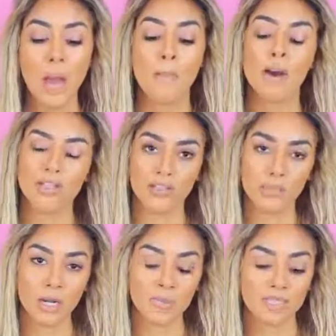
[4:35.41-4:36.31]
But for the
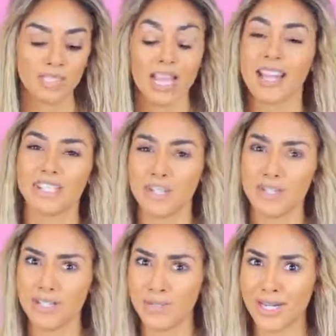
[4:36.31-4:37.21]
purpose, and that's
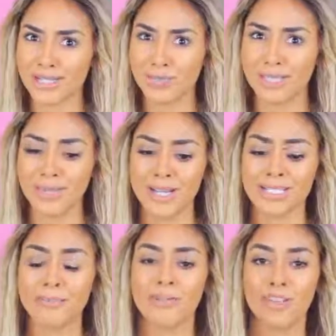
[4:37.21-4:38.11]
usually what I do
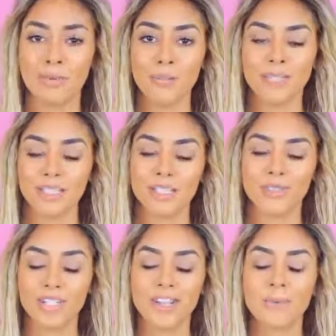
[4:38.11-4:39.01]
anyways, but for the purpose of this
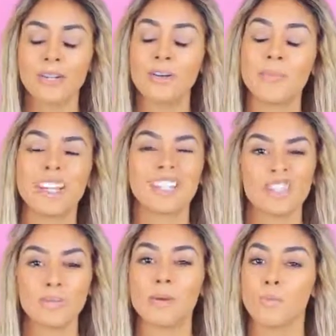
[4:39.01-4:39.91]
video, we will make it a
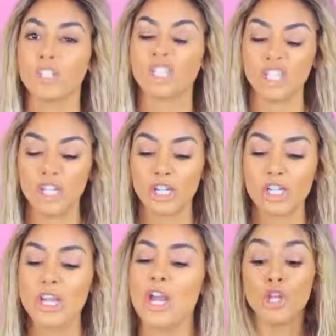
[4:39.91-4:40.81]
little bit more
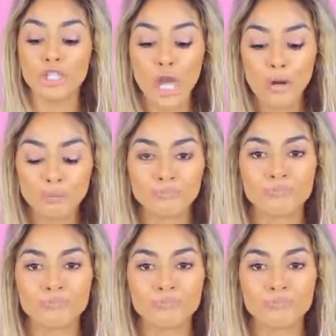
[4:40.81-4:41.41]
secure. So,